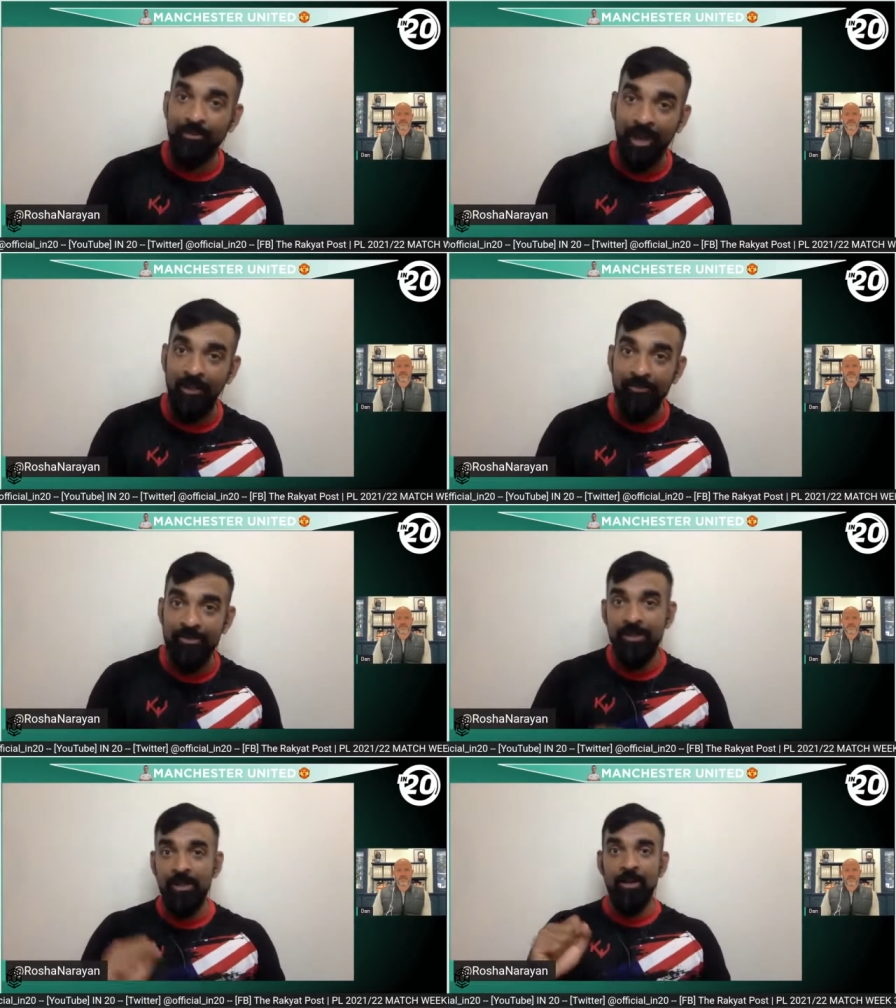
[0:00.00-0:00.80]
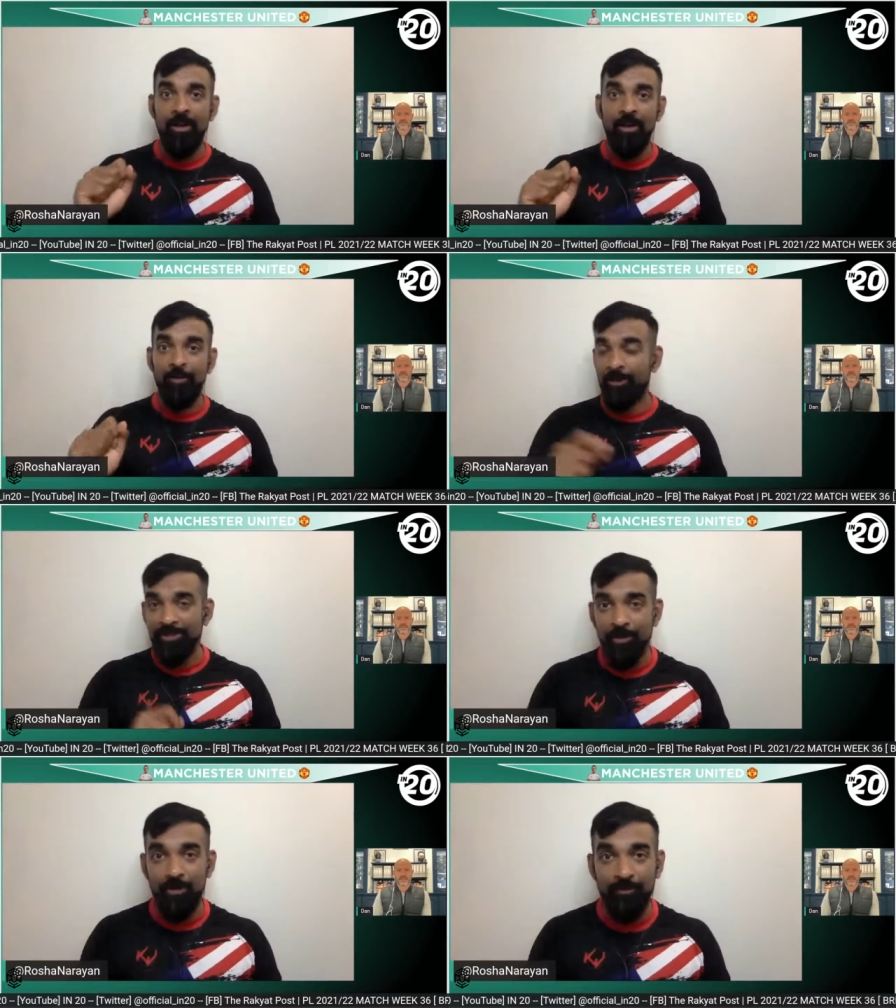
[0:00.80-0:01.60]
Ralph's press
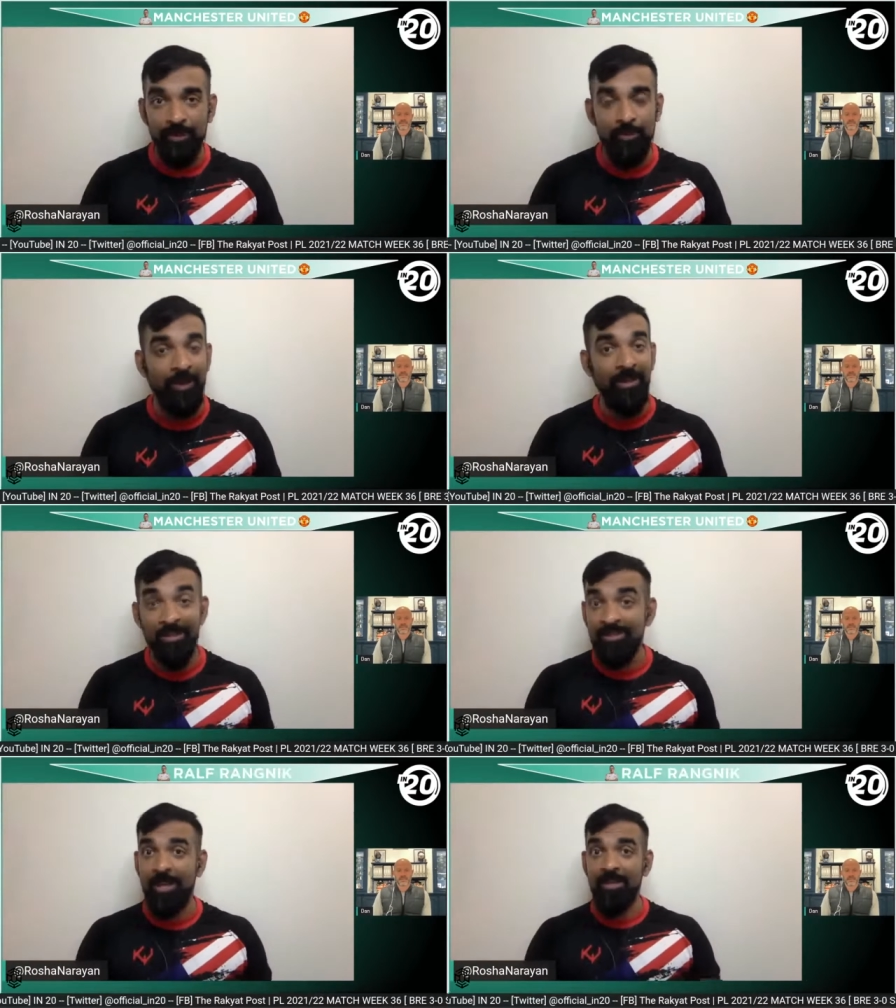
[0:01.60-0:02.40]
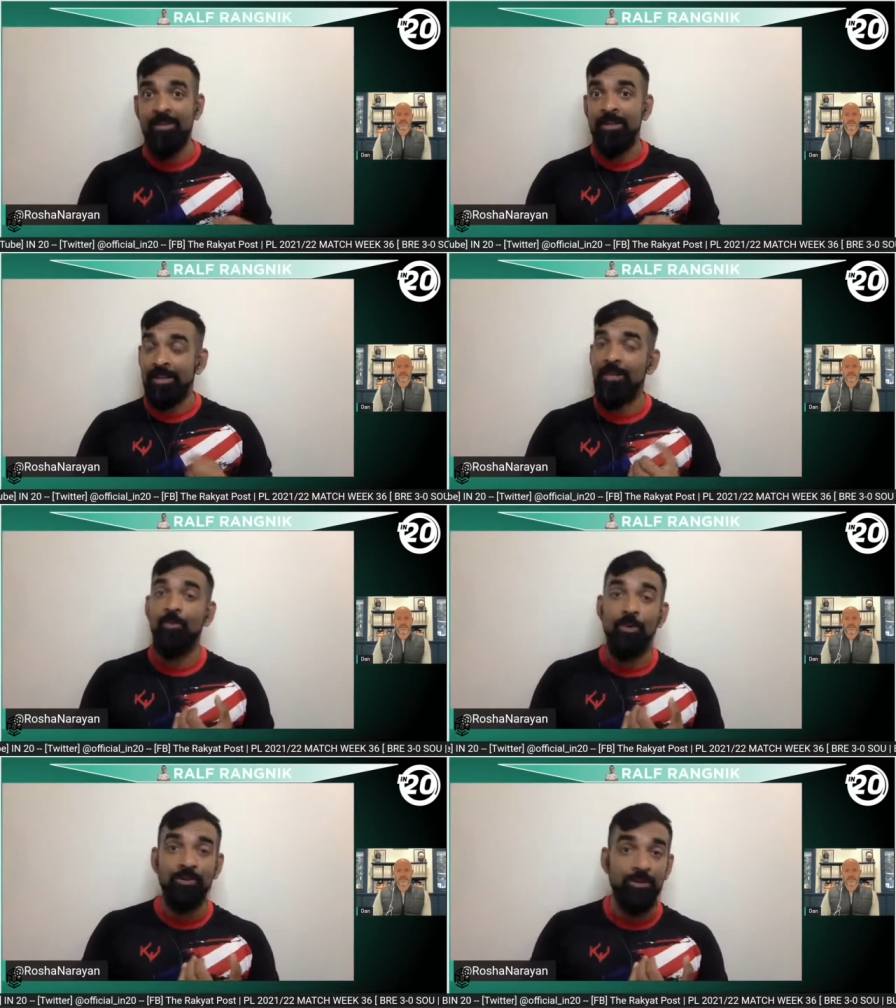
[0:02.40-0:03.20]
conference when he said he
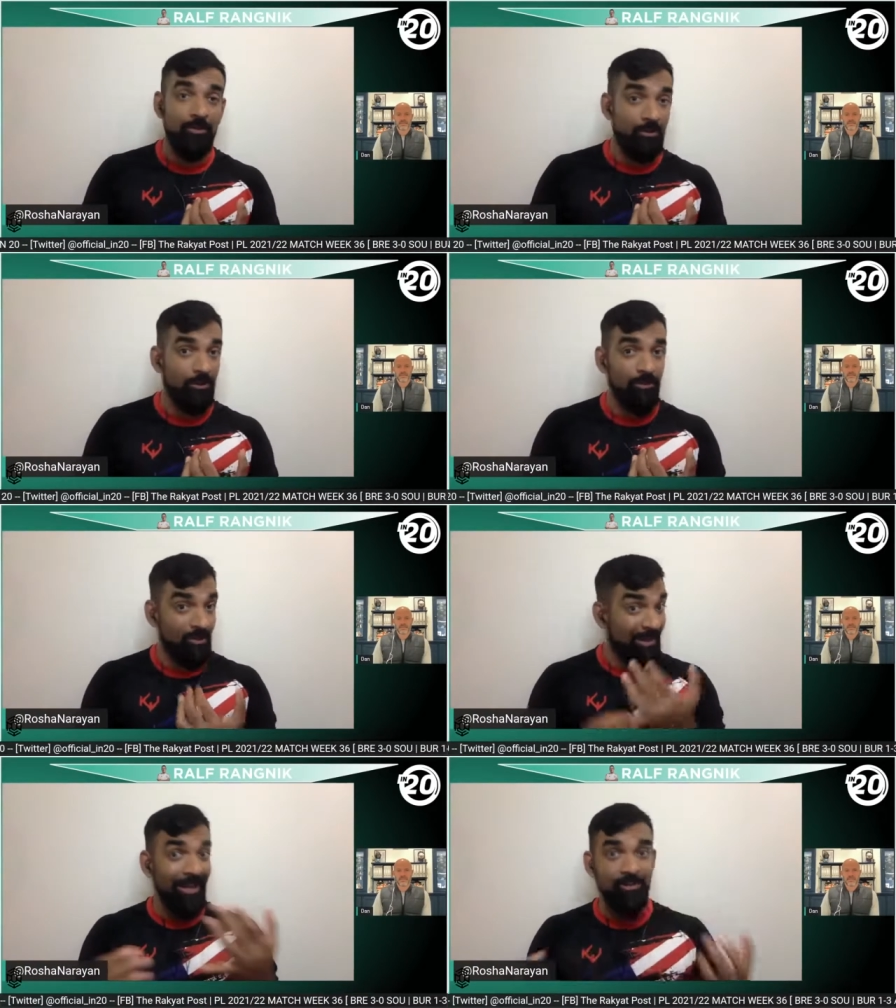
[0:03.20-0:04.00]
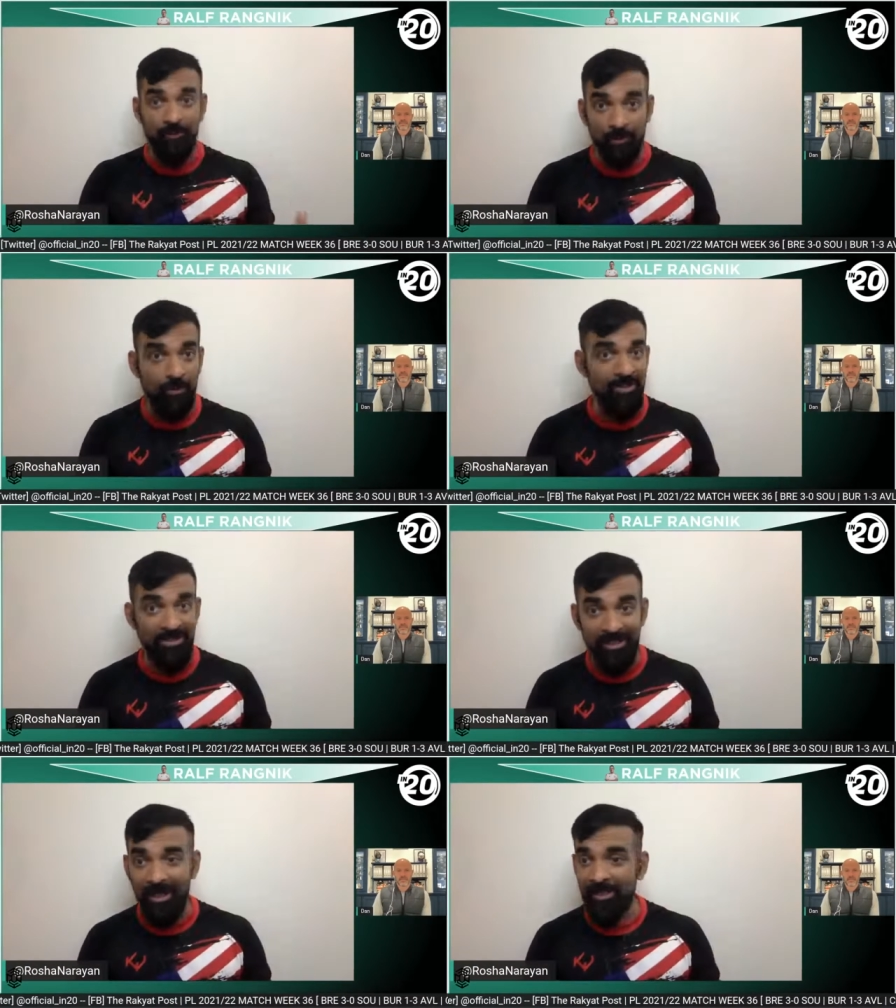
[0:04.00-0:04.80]
wanted to talk to the likes of Luis
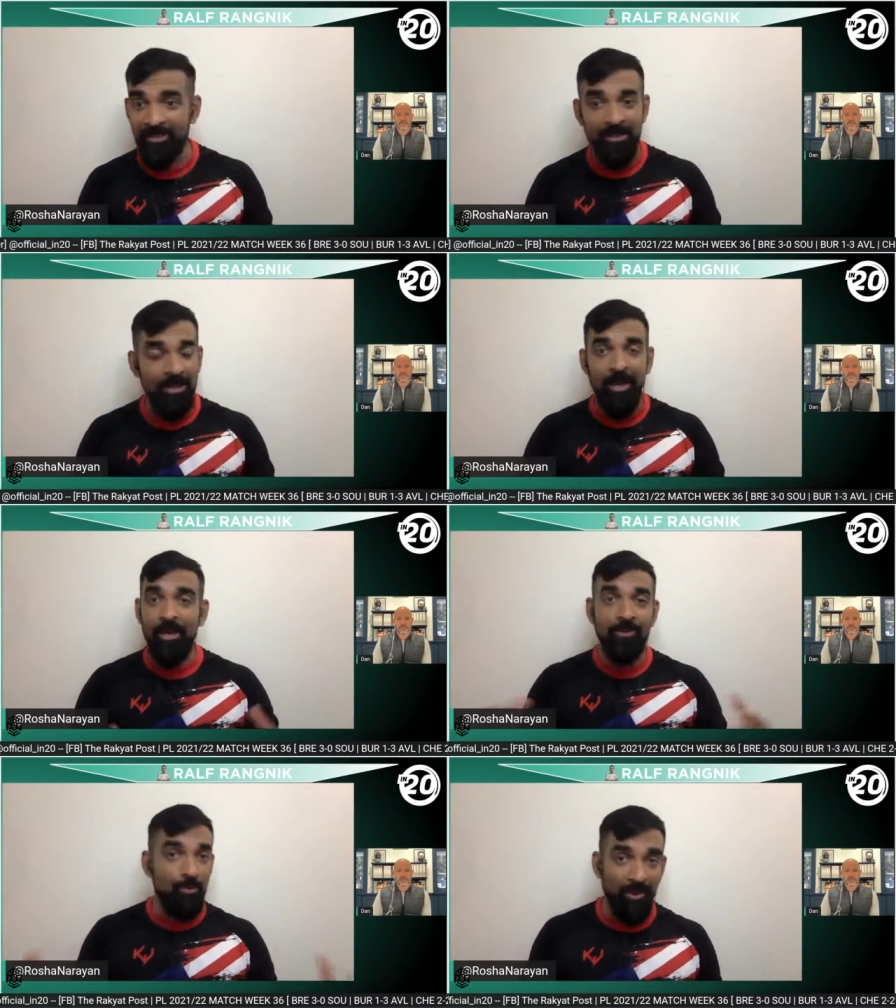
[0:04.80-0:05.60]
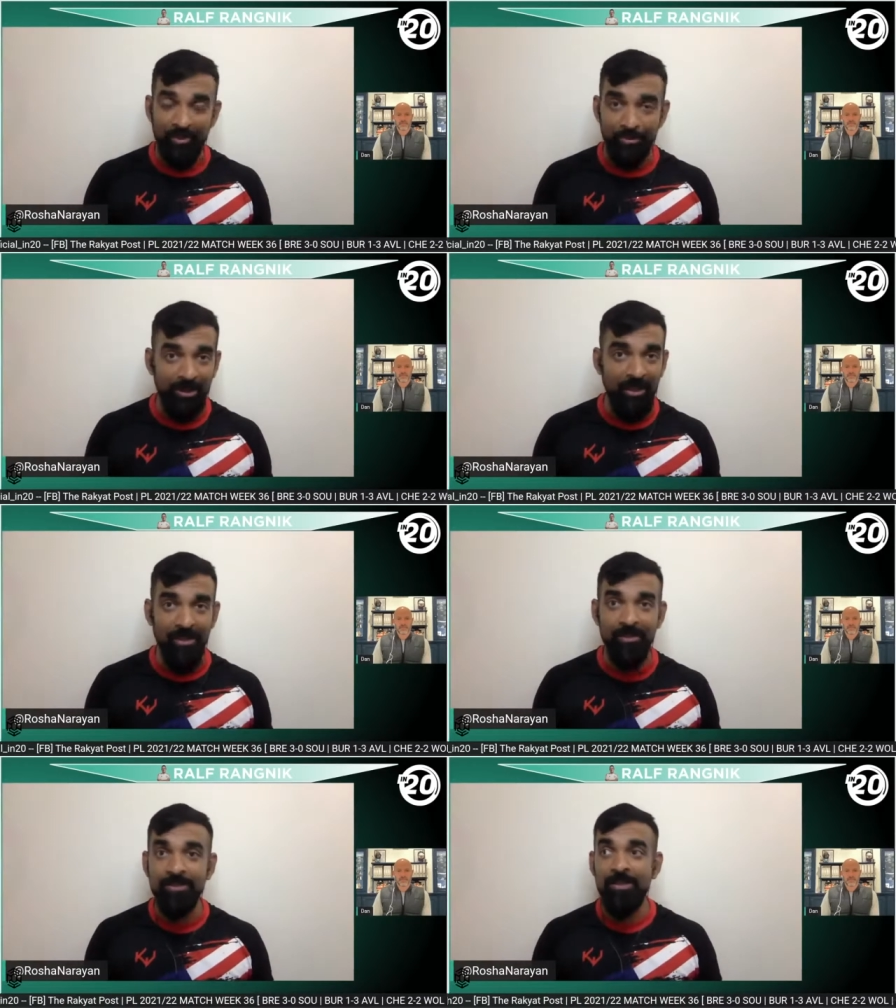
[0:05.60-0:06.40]
Diaz and 2 other
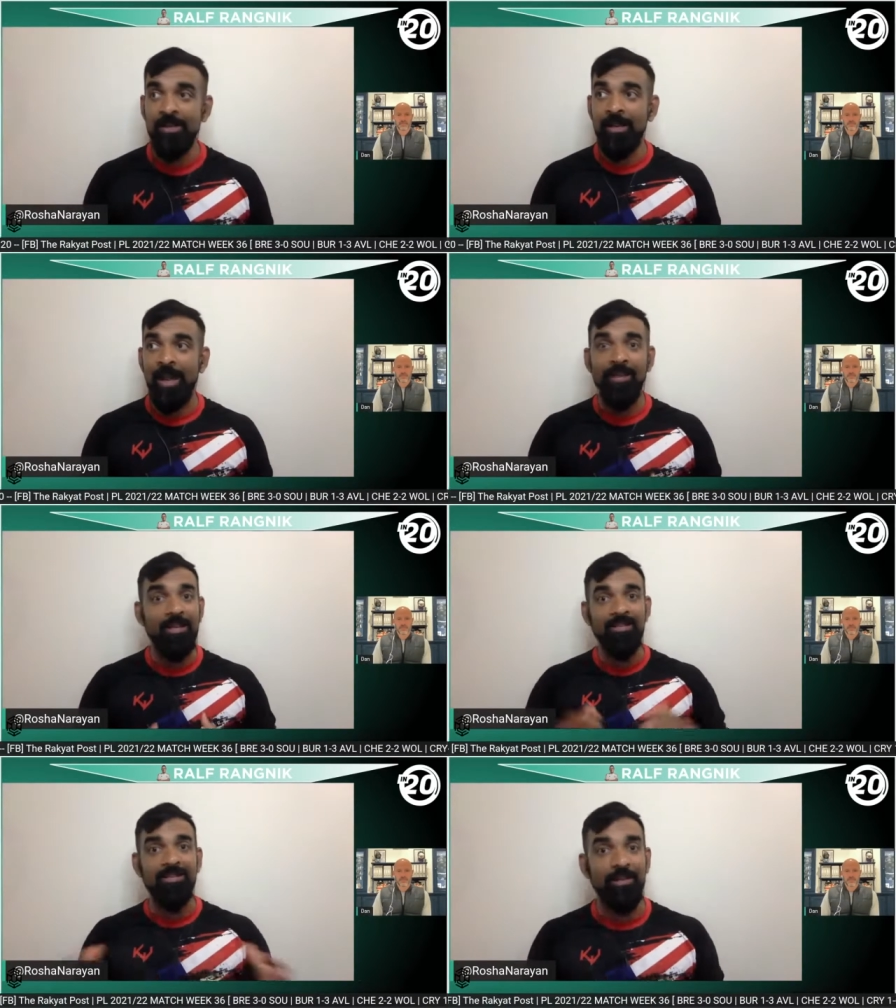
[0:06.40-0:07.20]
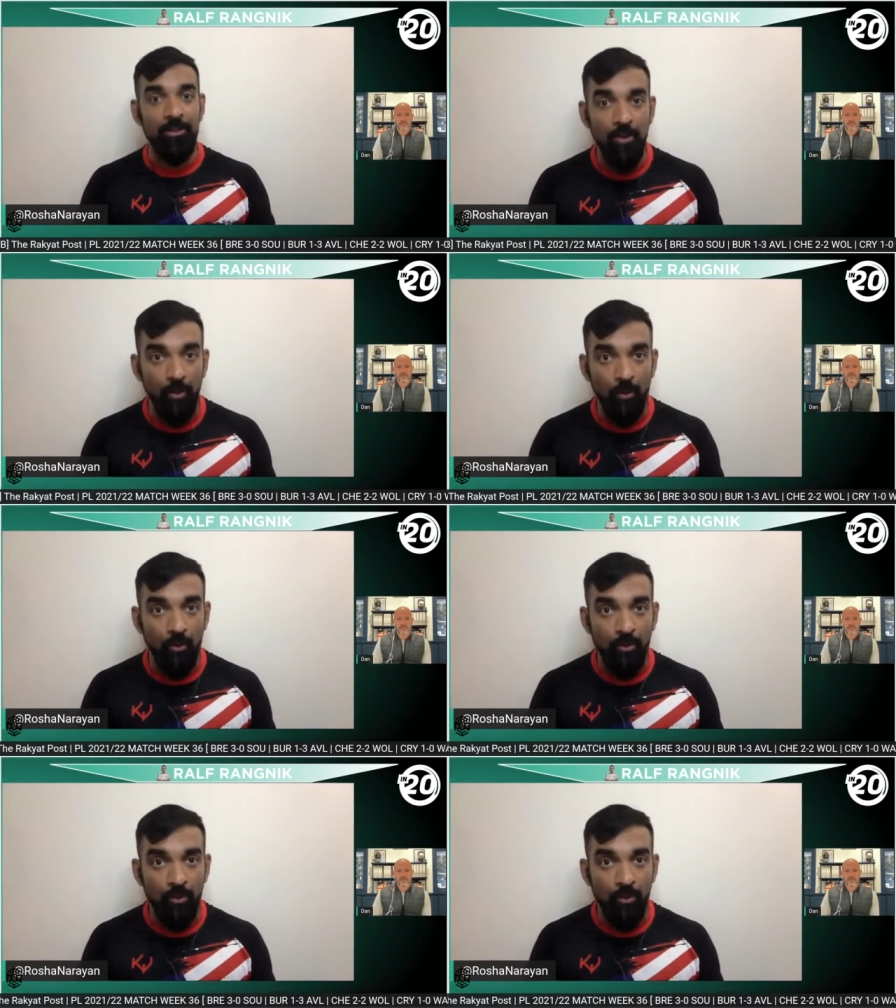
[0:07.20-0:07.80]
players. And they said no.